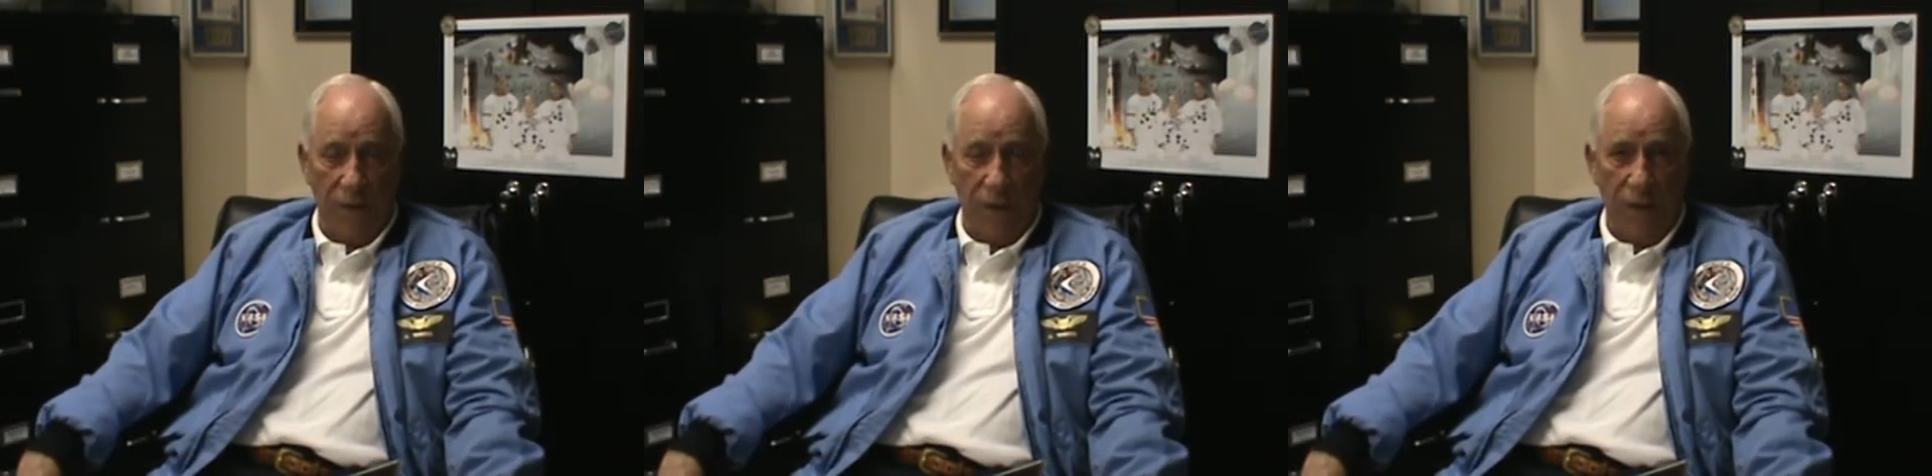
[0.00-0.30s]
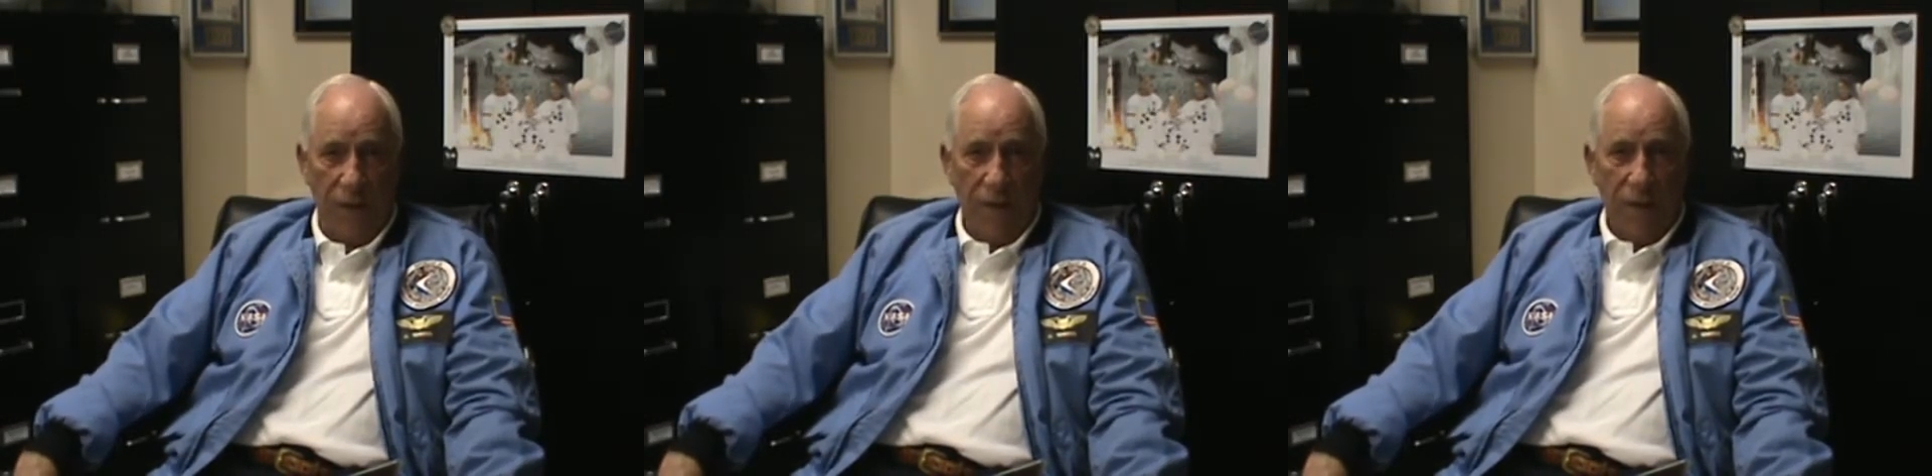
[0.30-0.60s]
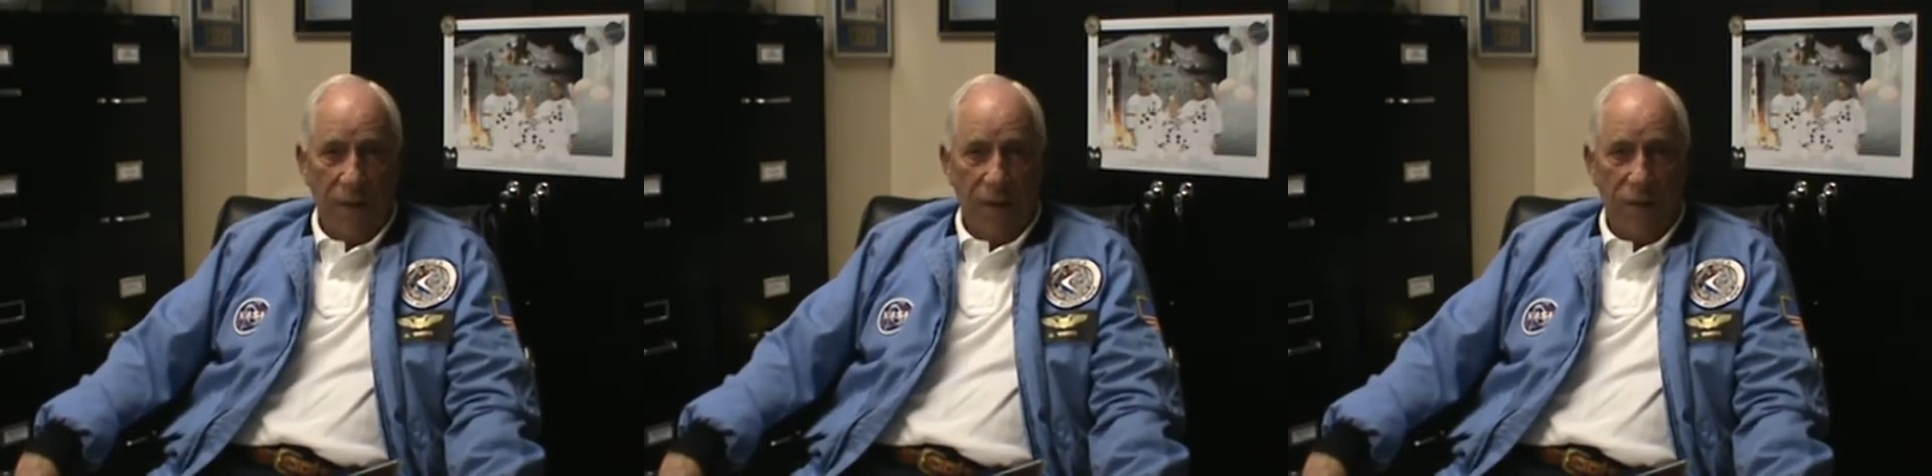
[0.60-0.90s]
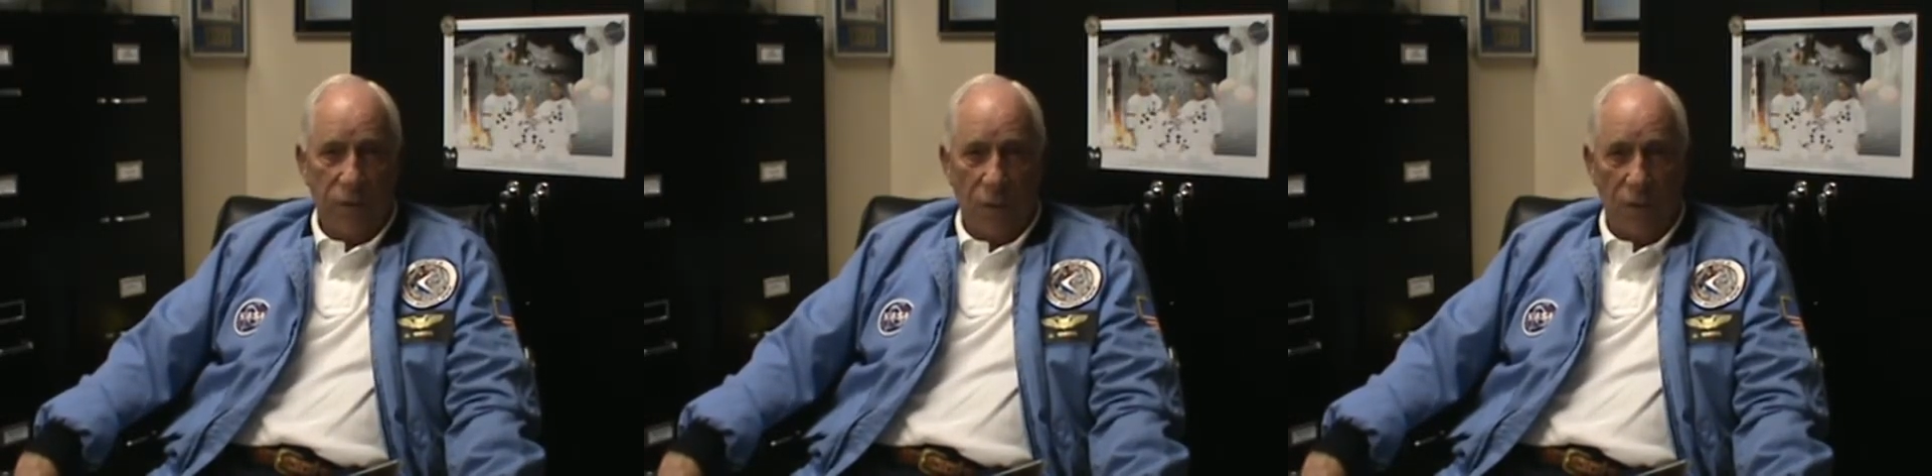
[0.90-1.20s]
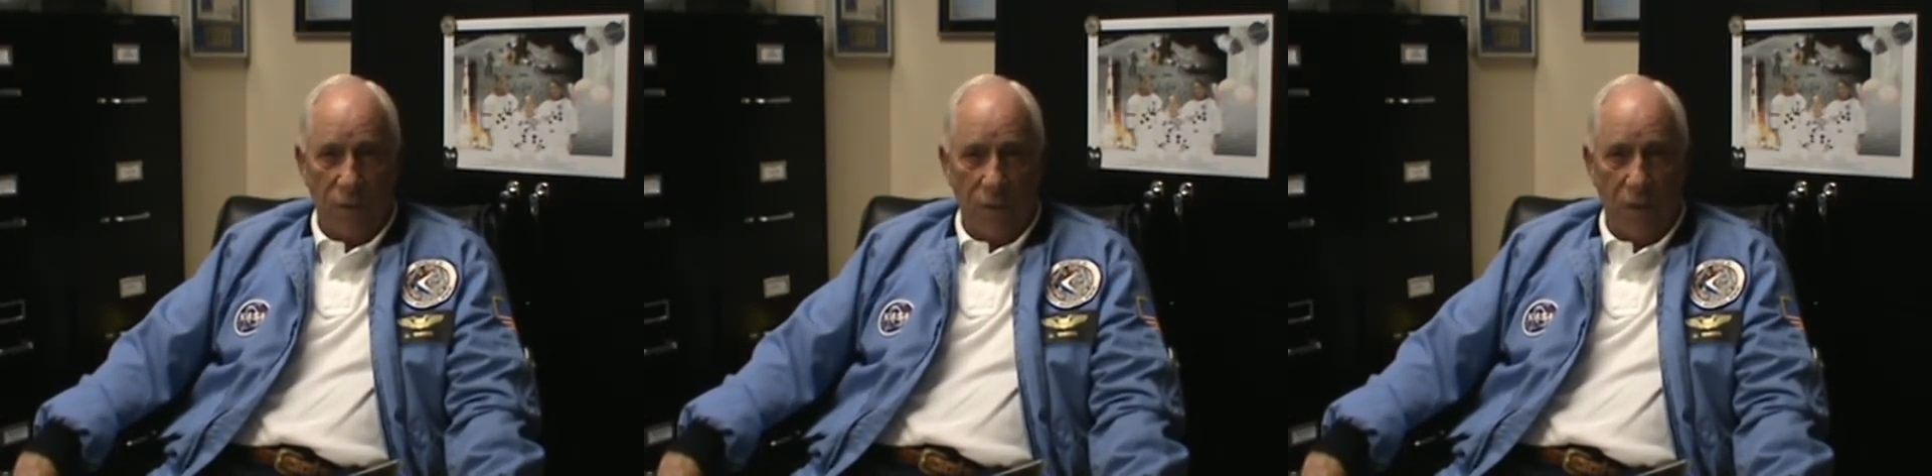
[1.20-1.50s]
flare. The
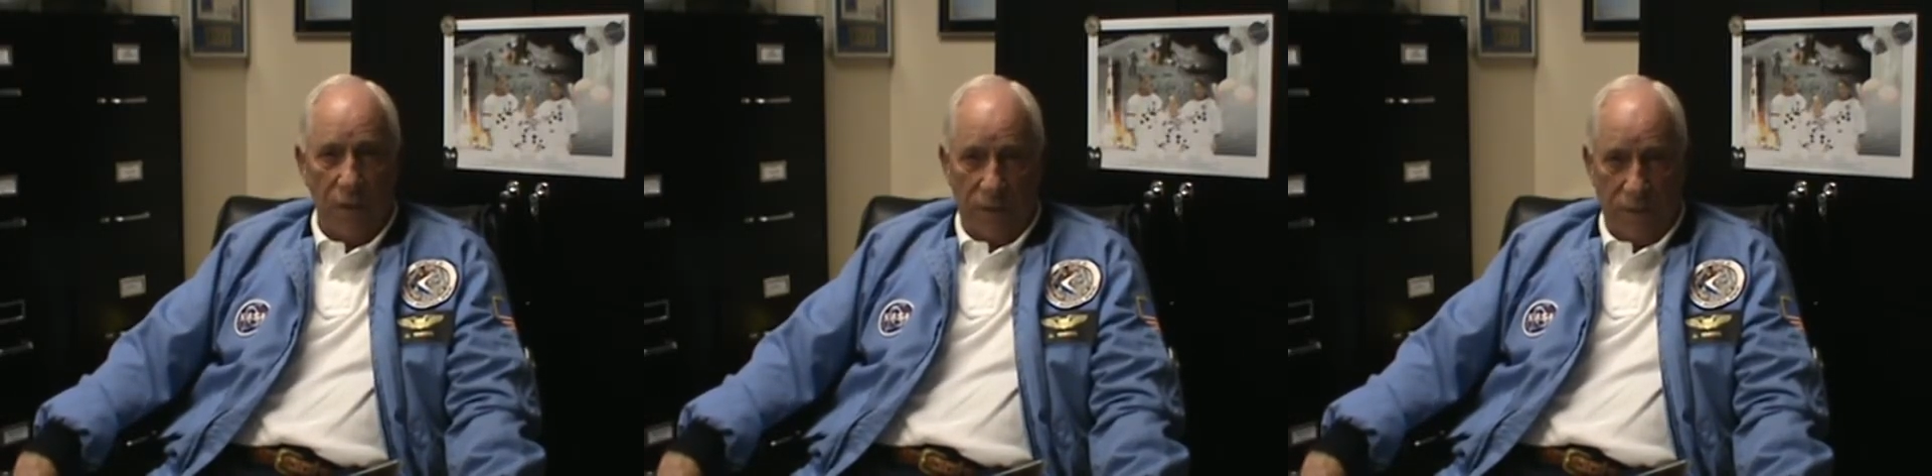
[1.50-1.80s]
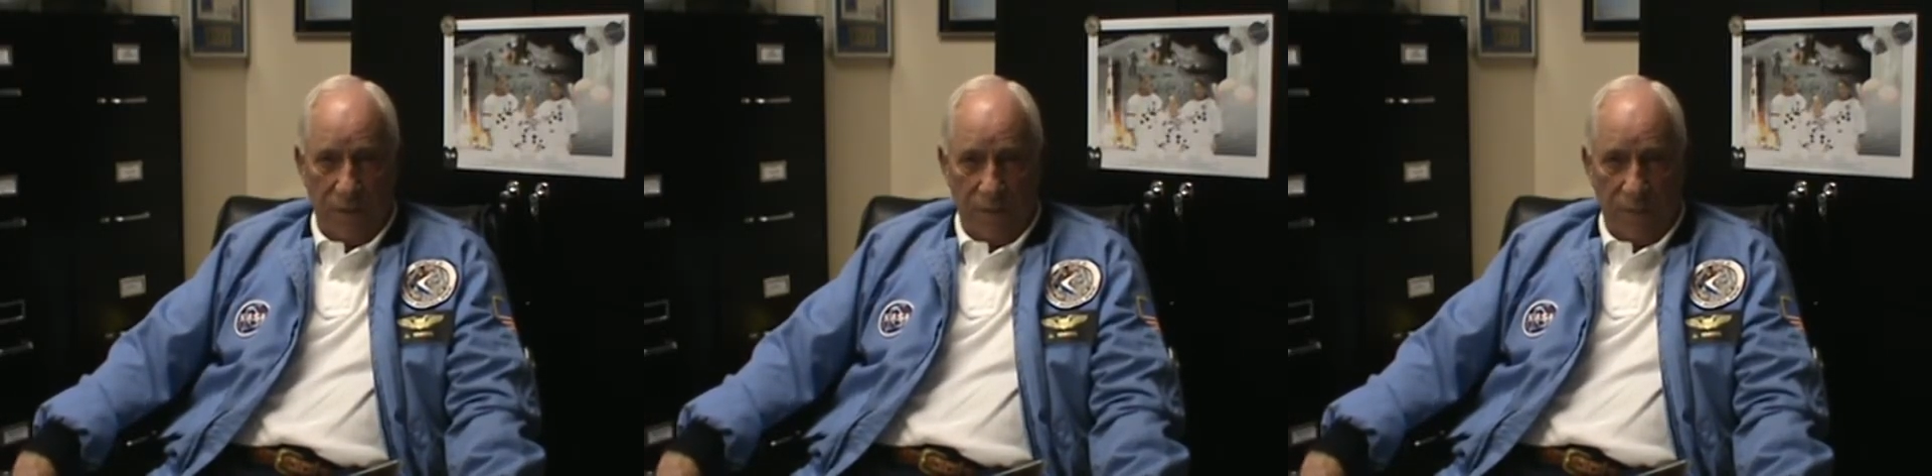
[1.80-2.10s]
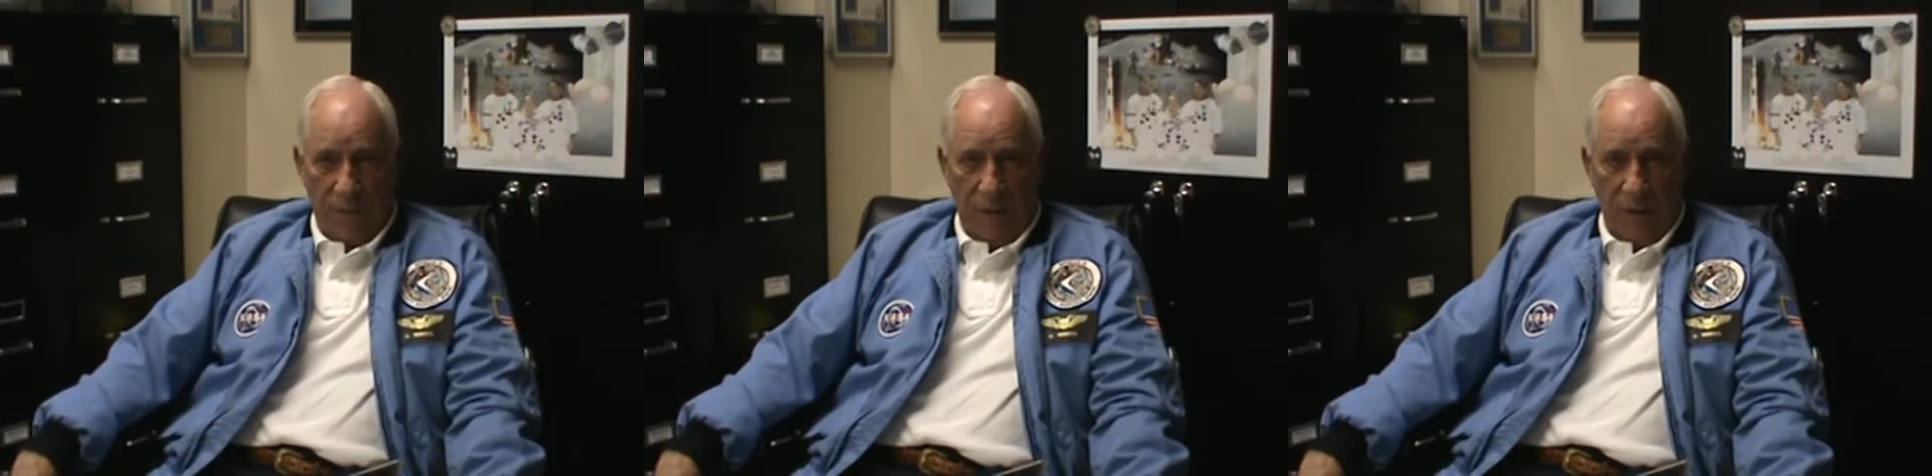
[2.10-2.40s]
solar corona is a